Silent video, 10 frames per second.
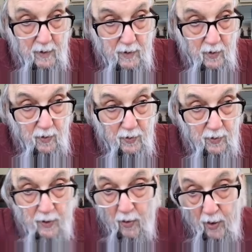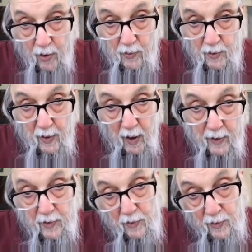So you can argue with
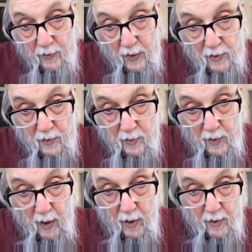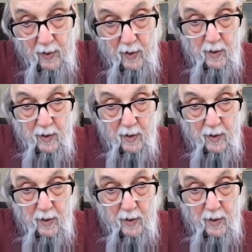God, you can wrestle God.